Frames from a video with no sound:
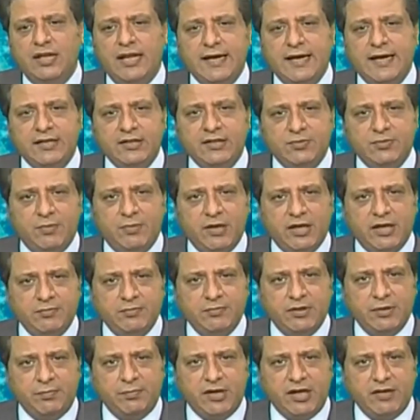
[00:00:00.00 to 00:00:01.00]
was
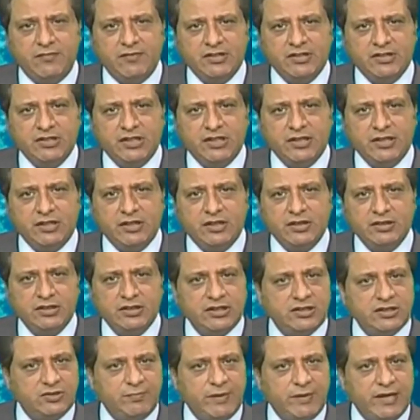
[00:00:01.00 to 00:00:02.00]
liked by the private
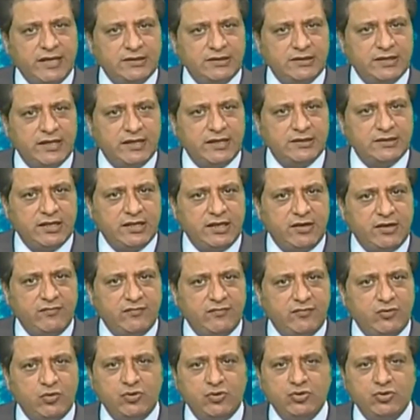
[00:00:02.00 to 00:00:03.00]
sector. 6 banks,
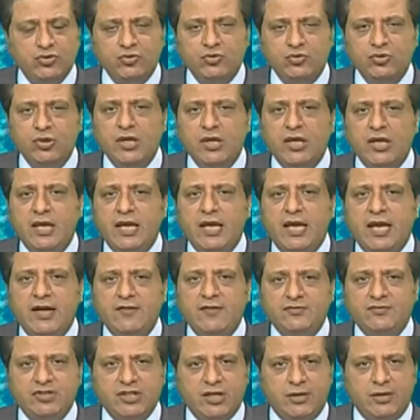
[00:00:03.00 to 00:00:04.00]
as I have told you,
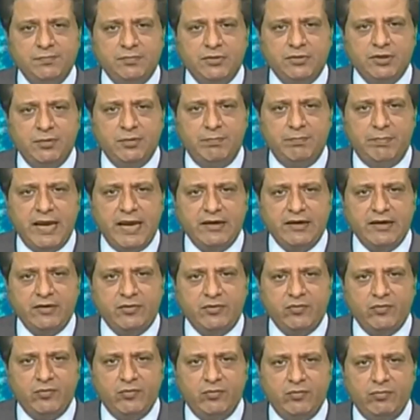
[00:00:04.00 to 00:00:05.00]
have jumped the
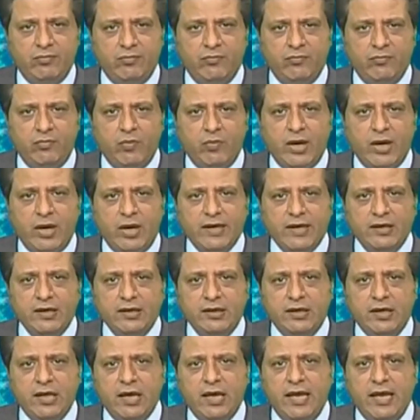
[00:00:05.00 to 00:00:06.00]

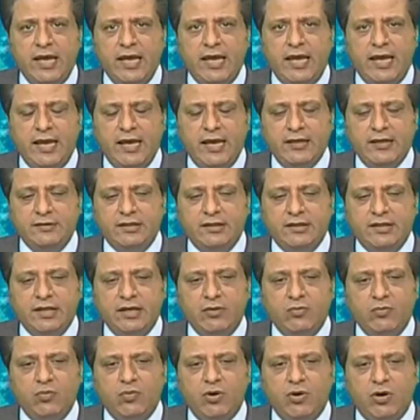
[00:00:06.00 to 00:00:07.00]
bandwagon,
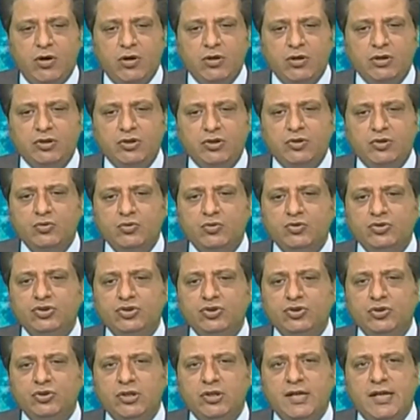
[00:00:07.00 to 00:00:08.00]
and they want
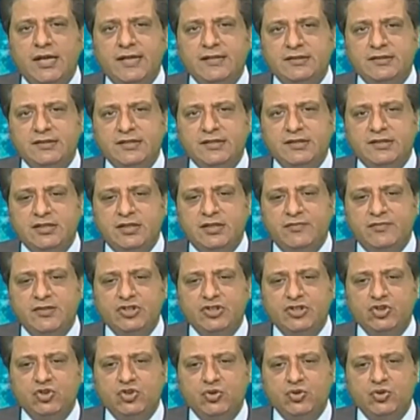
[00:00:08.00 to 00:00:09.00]
to utilize
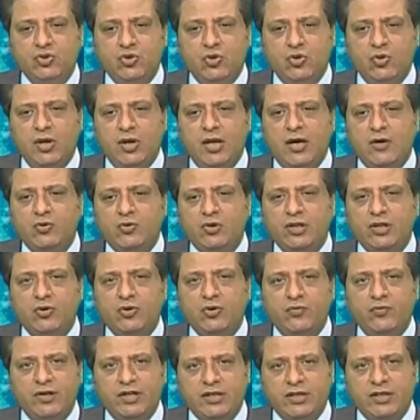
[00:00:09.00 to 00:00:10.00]
this service to roll
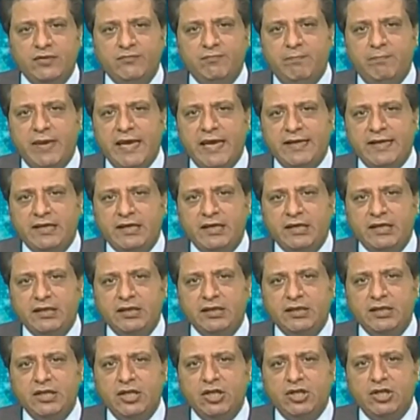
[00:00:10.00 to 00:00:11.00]
out innovative
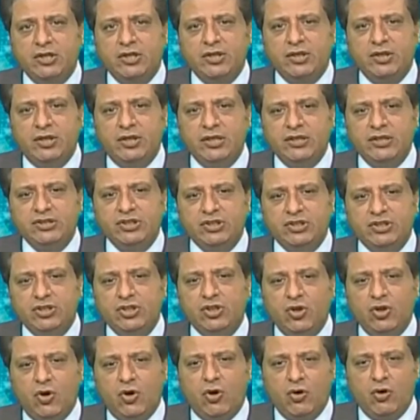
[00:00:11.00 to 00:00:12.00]
banking,
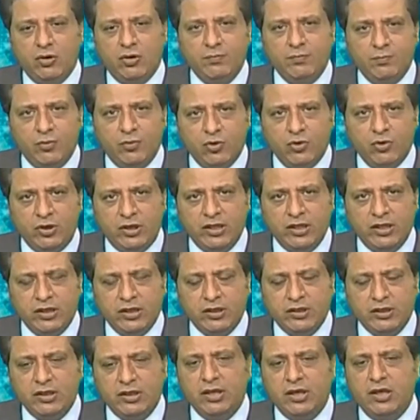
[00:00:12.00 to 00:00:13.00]
digital
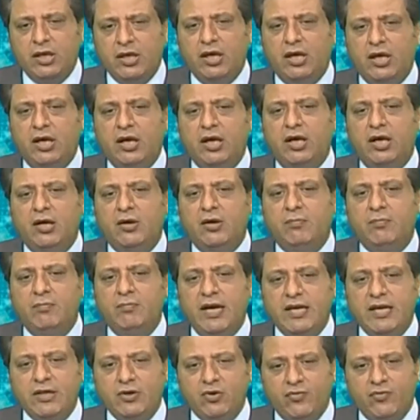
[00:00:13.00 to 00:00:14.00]
onboarding,
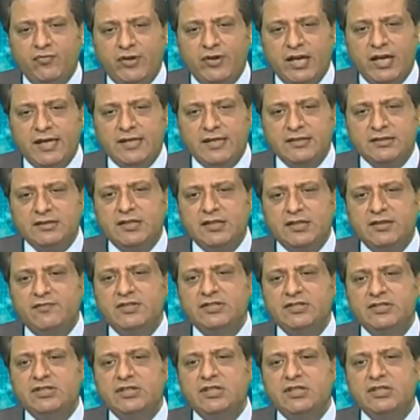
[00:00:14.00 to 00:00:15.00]

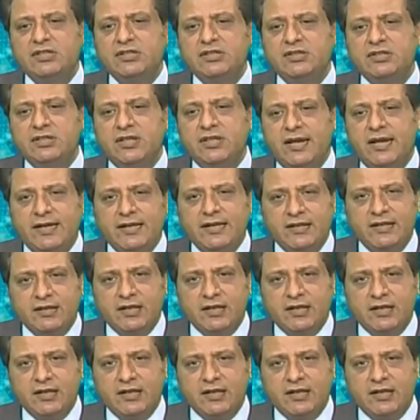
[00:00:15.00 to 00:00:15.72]
microfinance services,